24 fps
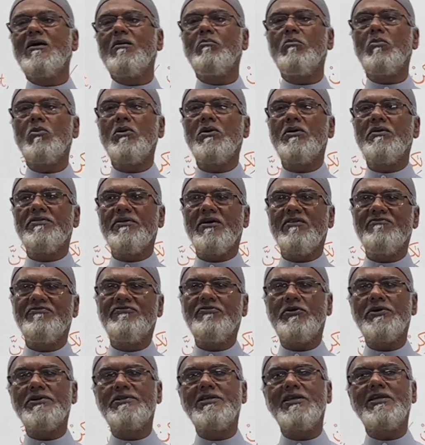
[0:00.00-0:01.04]
more than
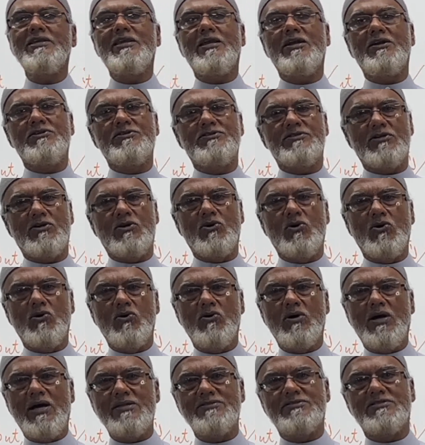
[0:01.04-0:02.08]
40 years ago
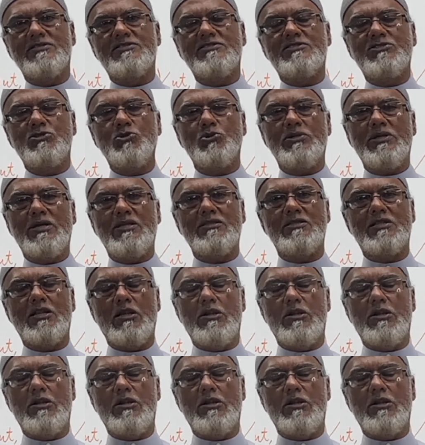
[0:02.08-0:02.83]
as a student